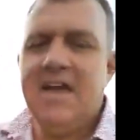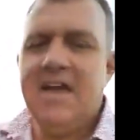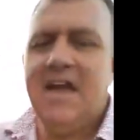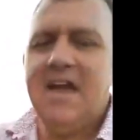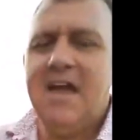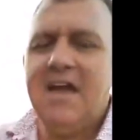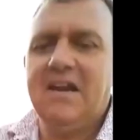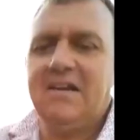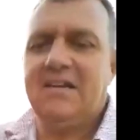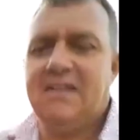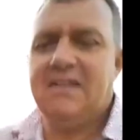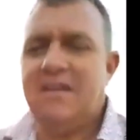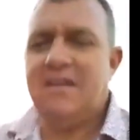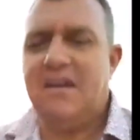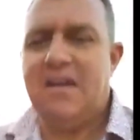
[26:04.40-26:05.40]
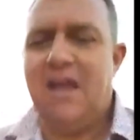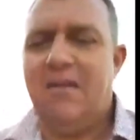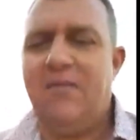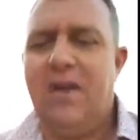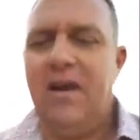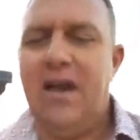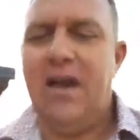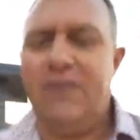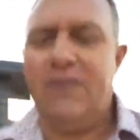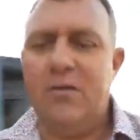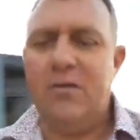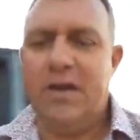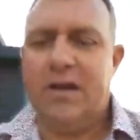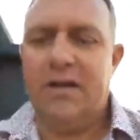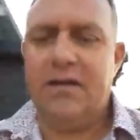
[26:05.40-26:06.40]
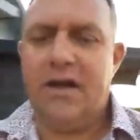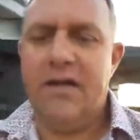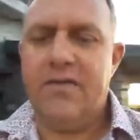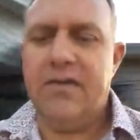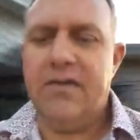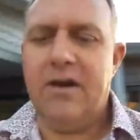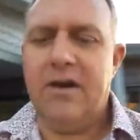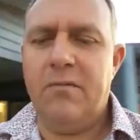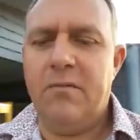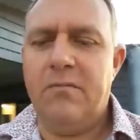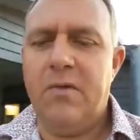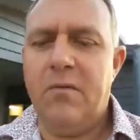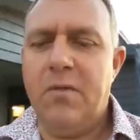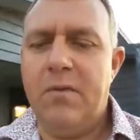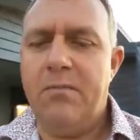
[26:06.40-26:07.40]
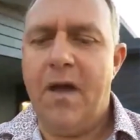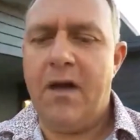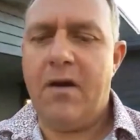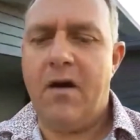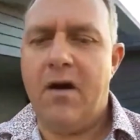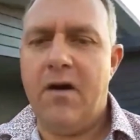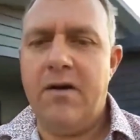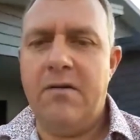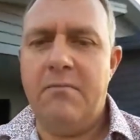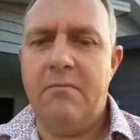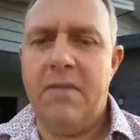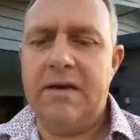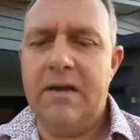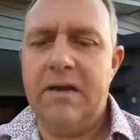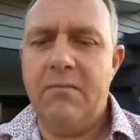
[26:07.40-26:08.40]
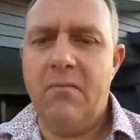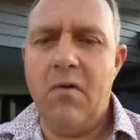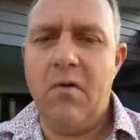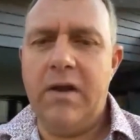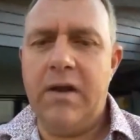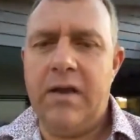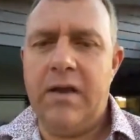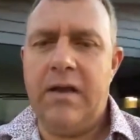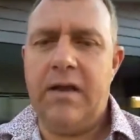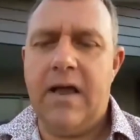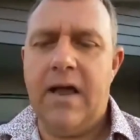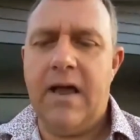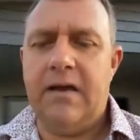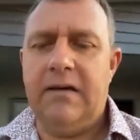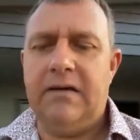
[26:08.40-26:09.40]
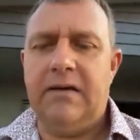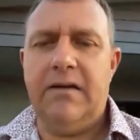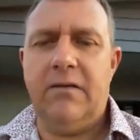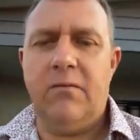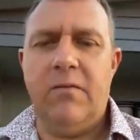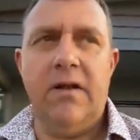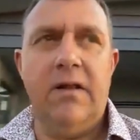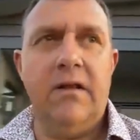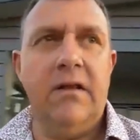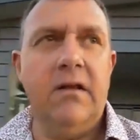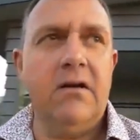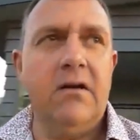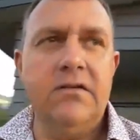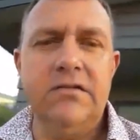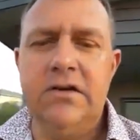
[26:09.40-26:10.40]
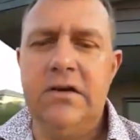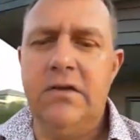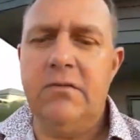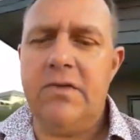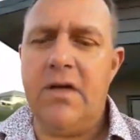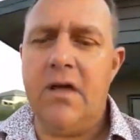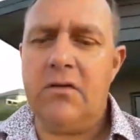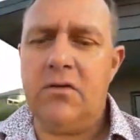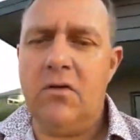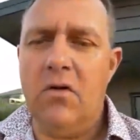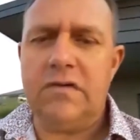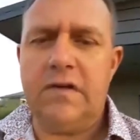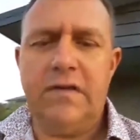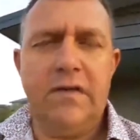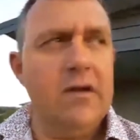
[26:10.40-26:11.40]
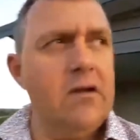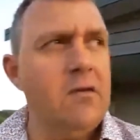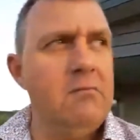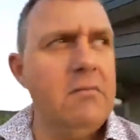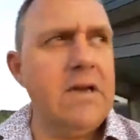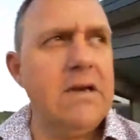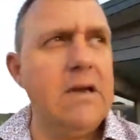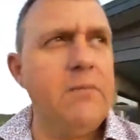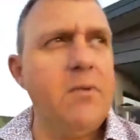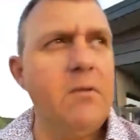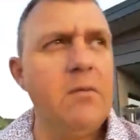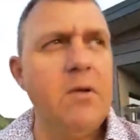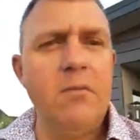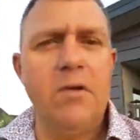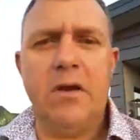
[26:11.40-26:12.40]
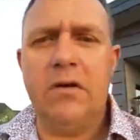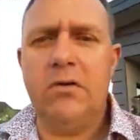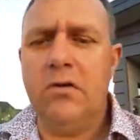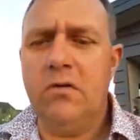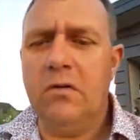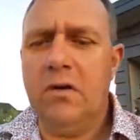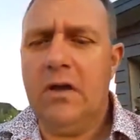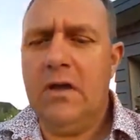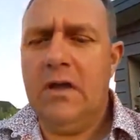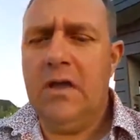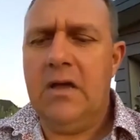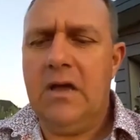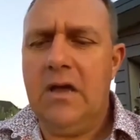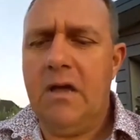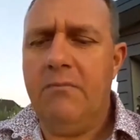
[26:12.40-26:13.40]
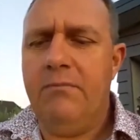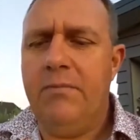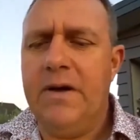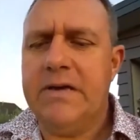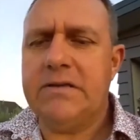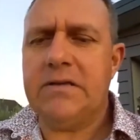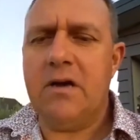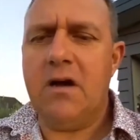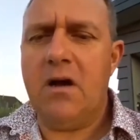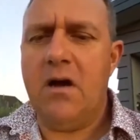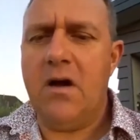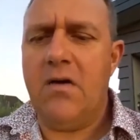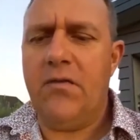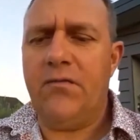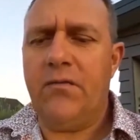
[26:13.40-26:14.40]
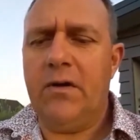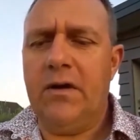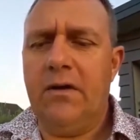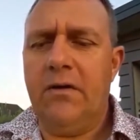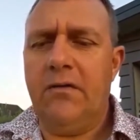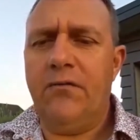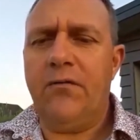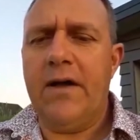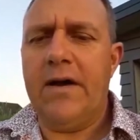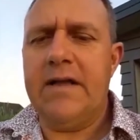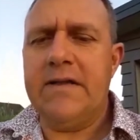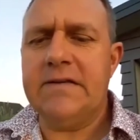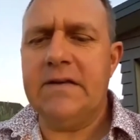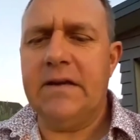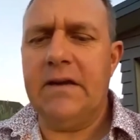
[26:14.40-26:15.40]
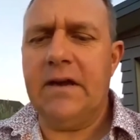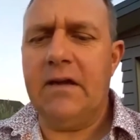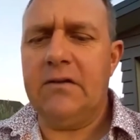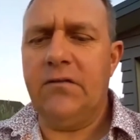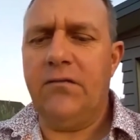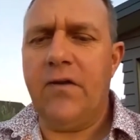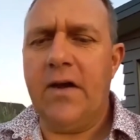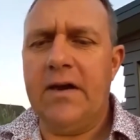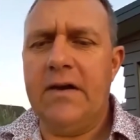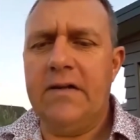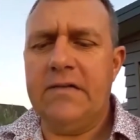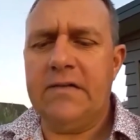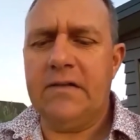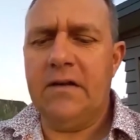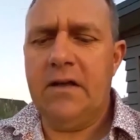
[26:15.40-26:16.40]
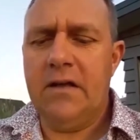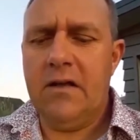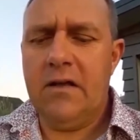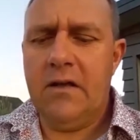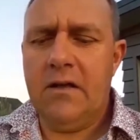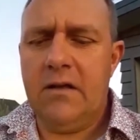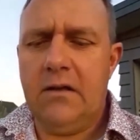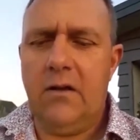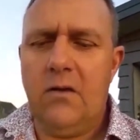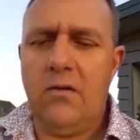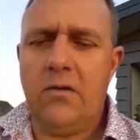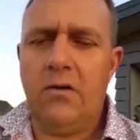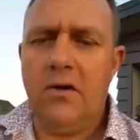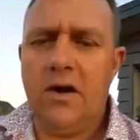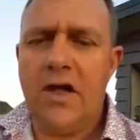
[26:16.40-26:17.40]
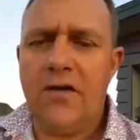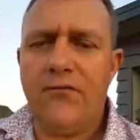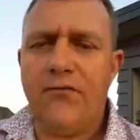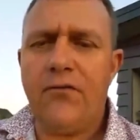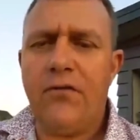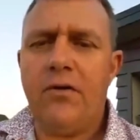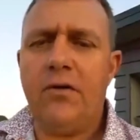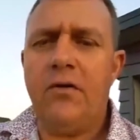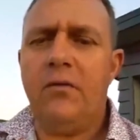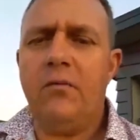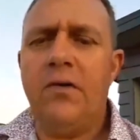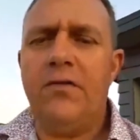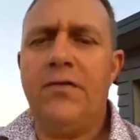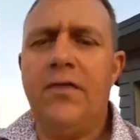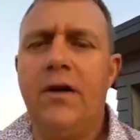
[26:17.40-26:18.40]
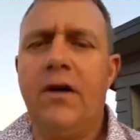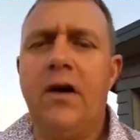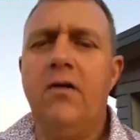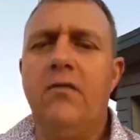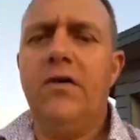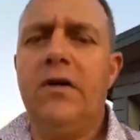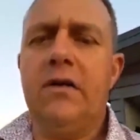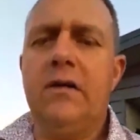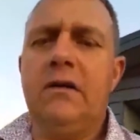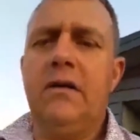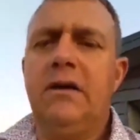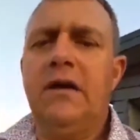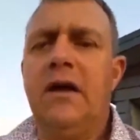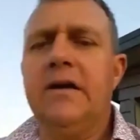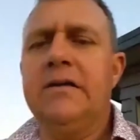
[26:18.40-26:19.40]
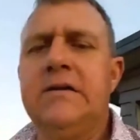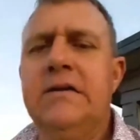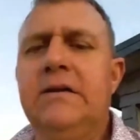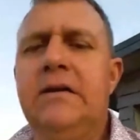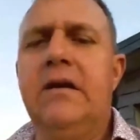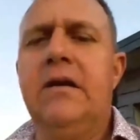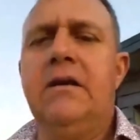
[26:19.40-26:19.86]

and have a lovely weekend out there. Remember, we're back on Monday morning, and we'll continue with our talks. I think on Monday probably we can do a bit of financing and how to finance your life with the COVID-19,